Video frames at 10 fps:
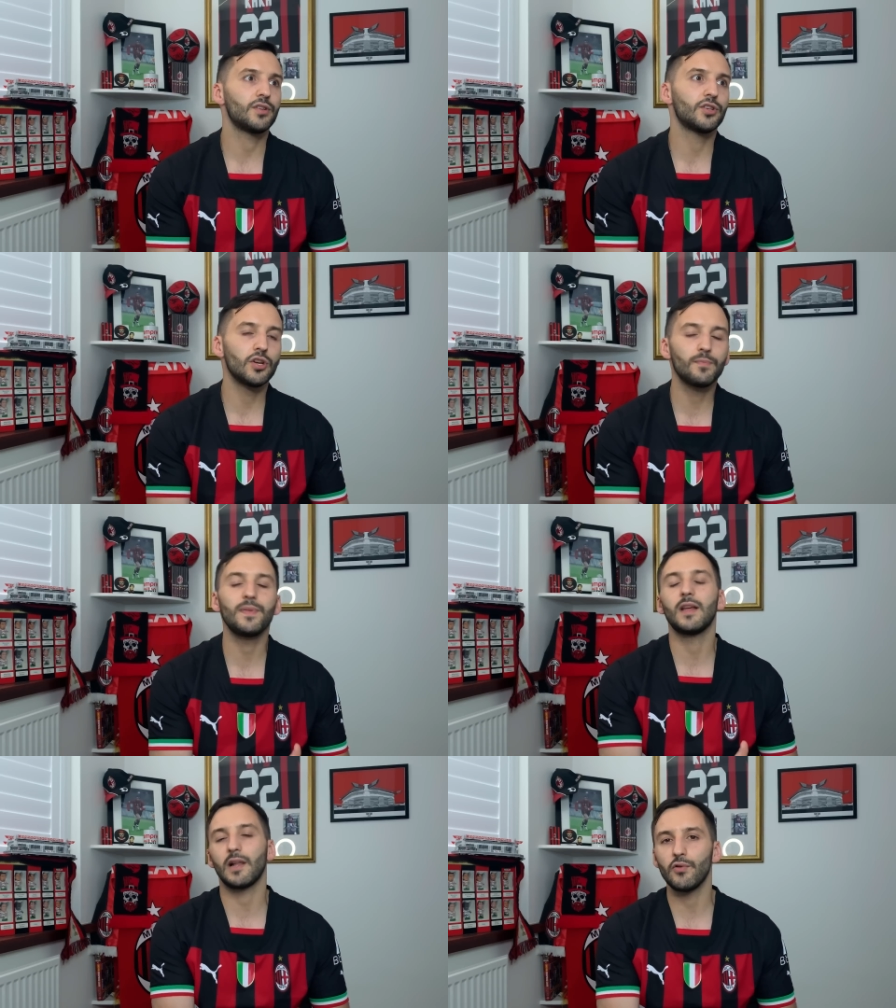should
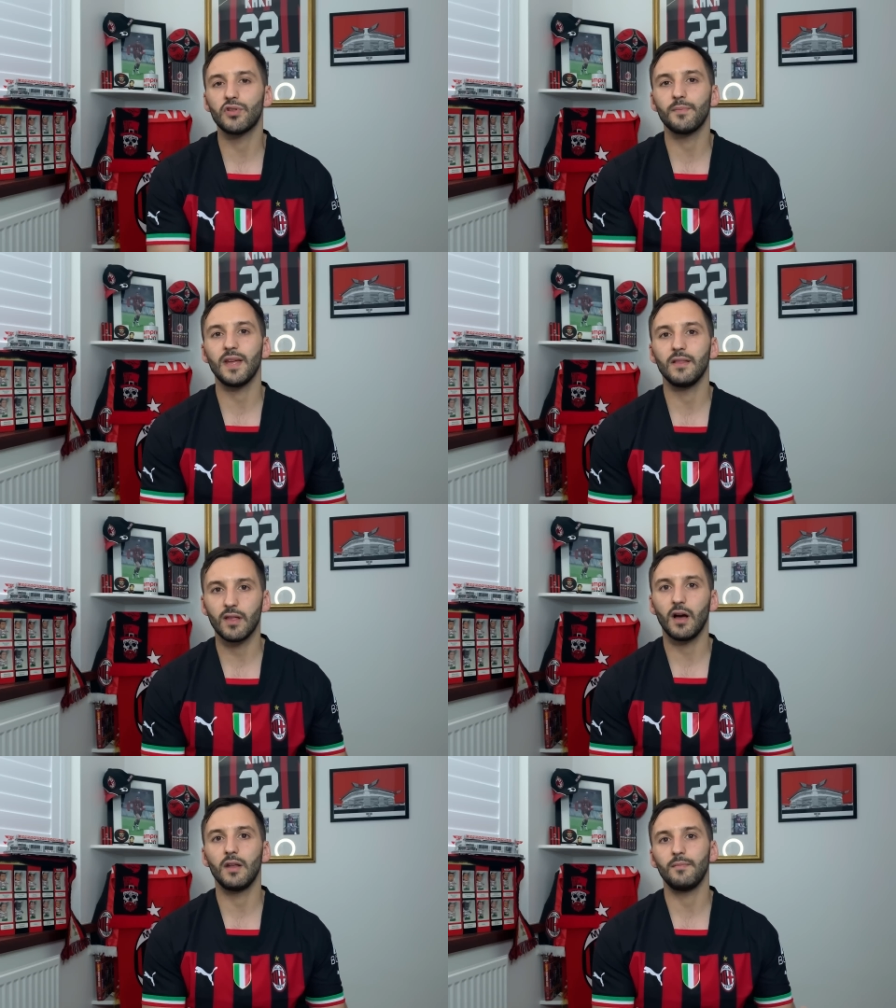be close to being
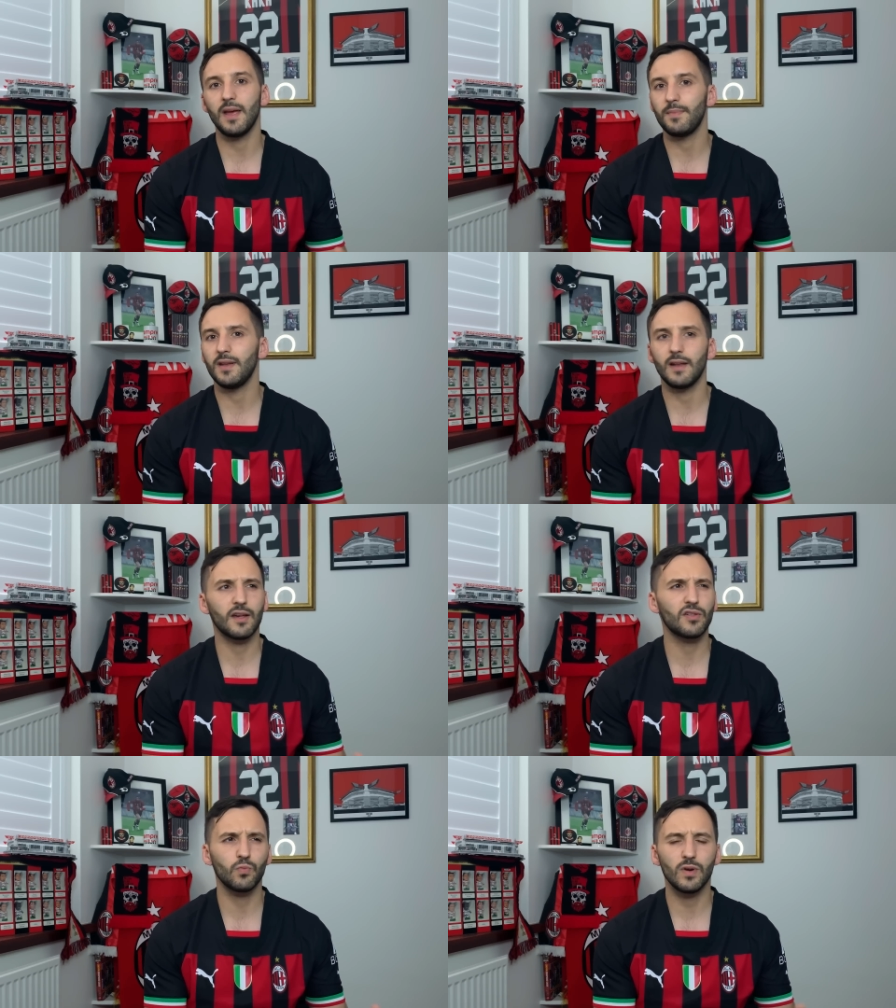done, maybe
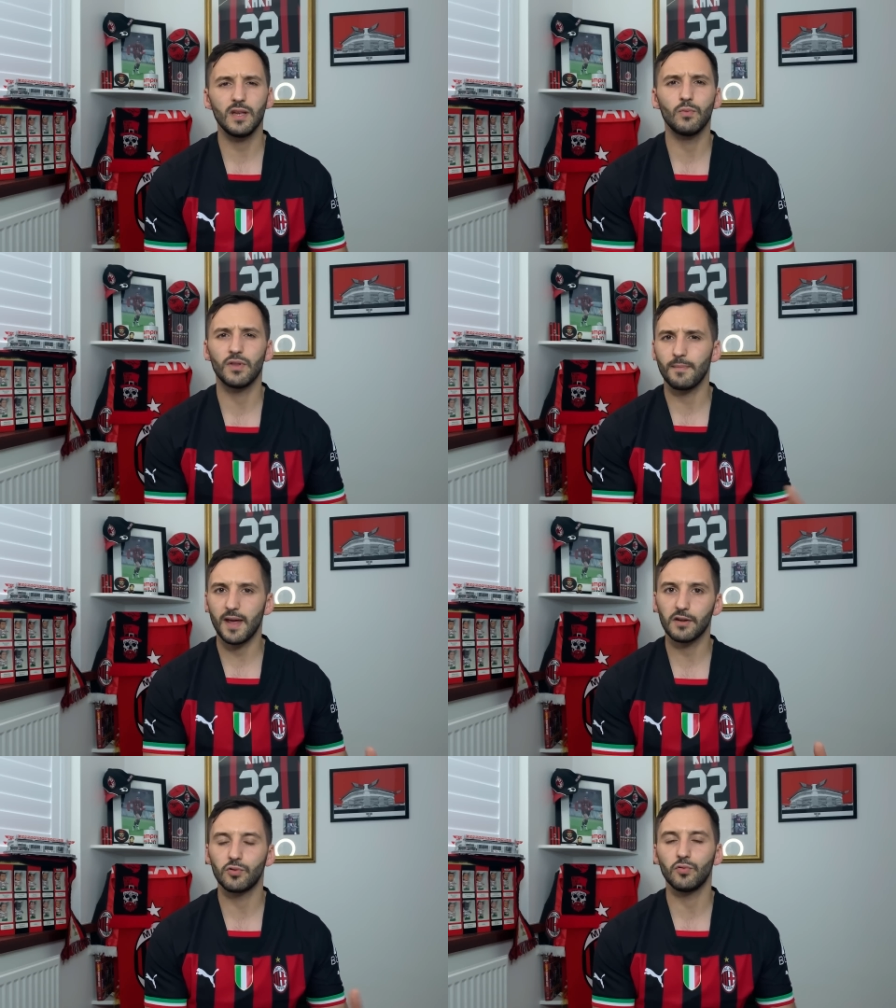next week with the
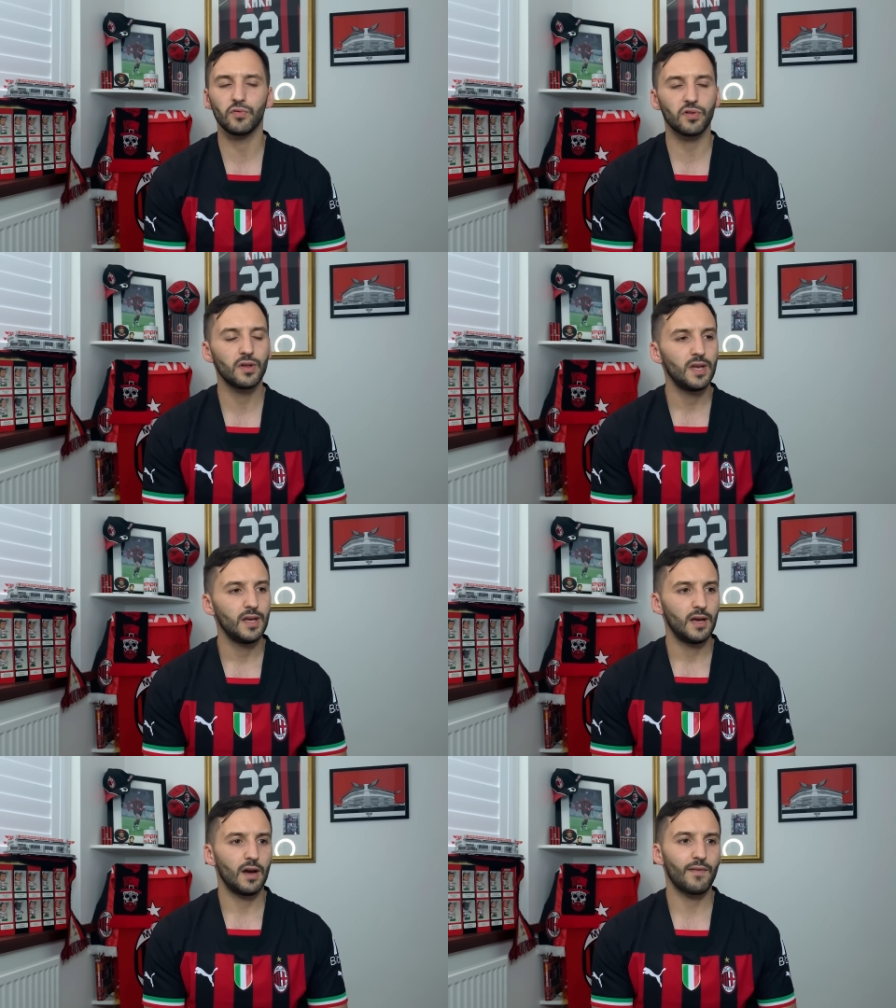medicals,
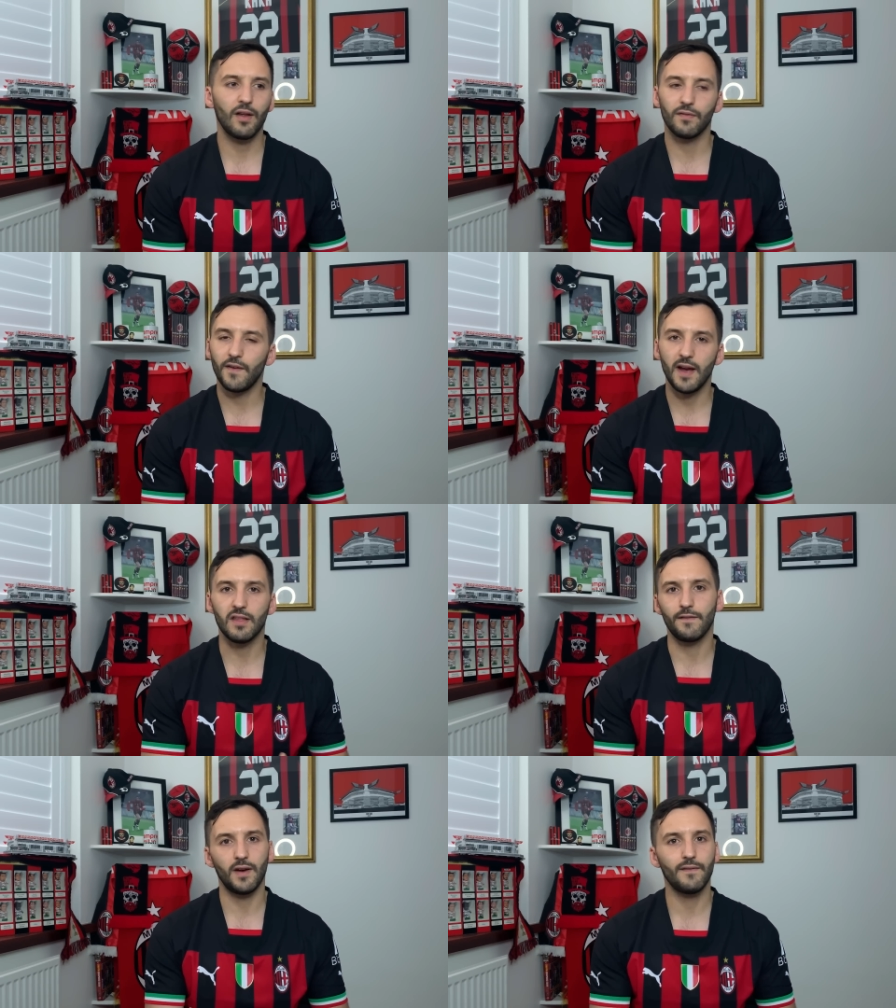around 30
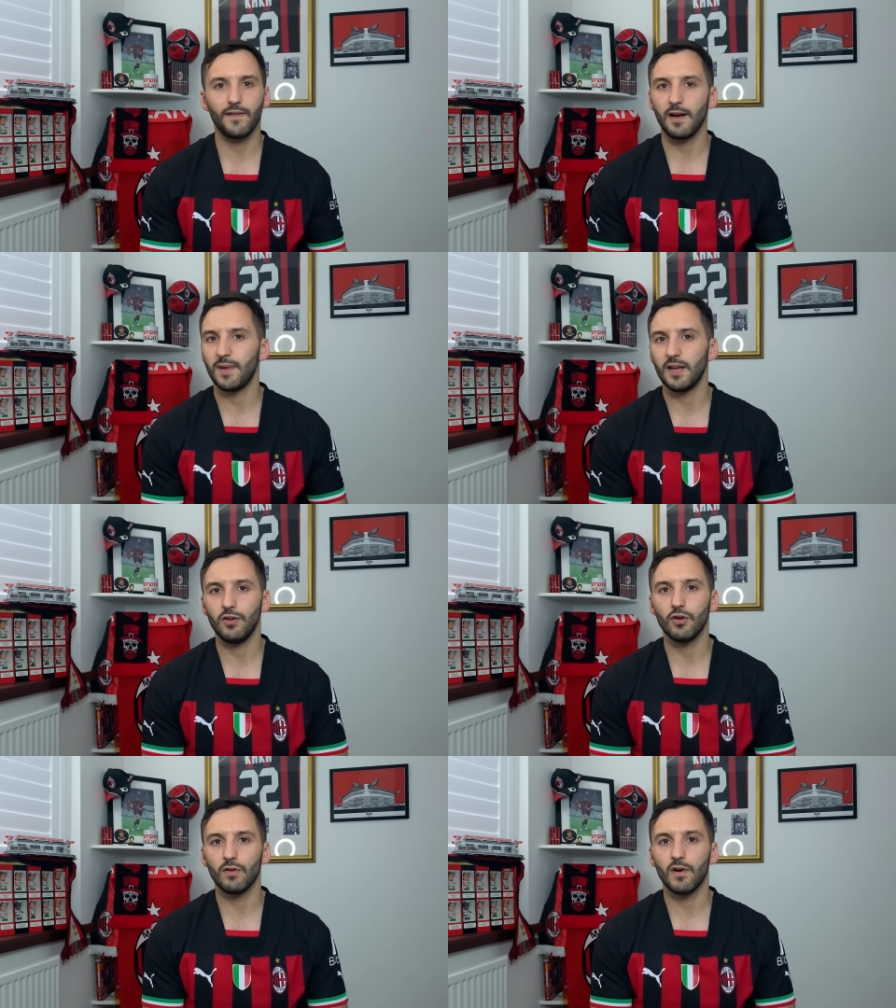to 35 million
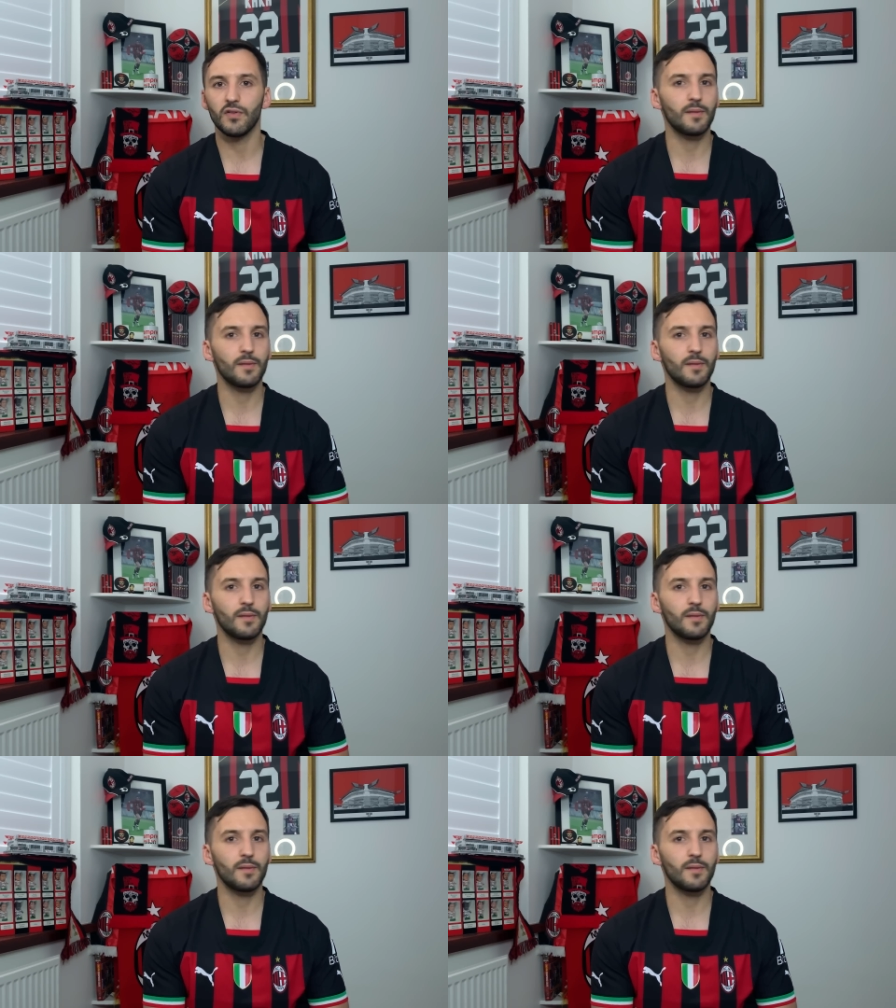euros.